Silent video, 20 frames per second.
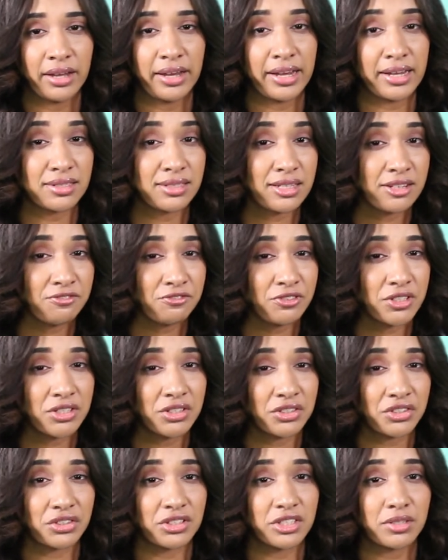In some
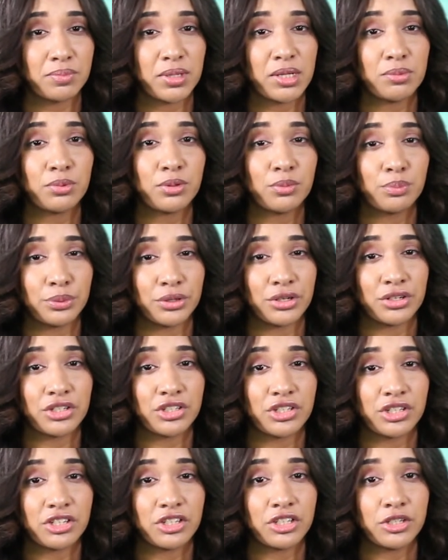villages, people burn
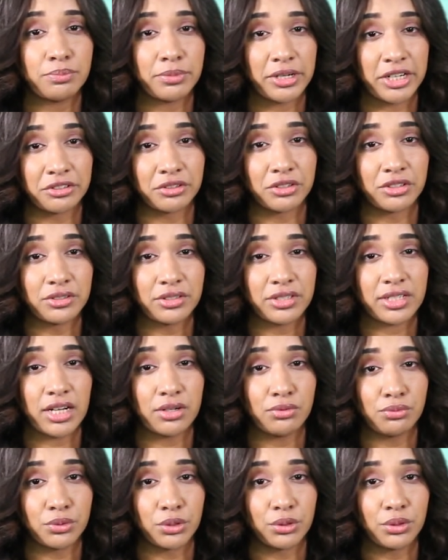tar barrels
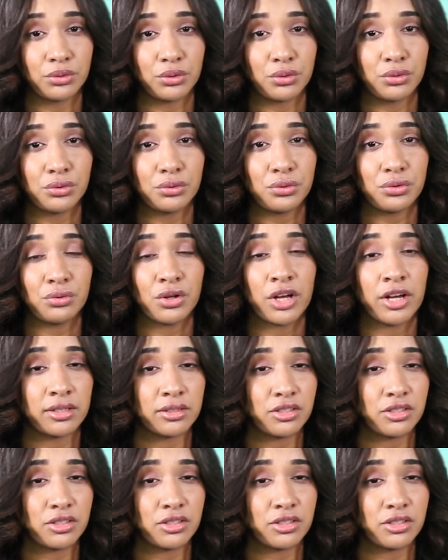and roll through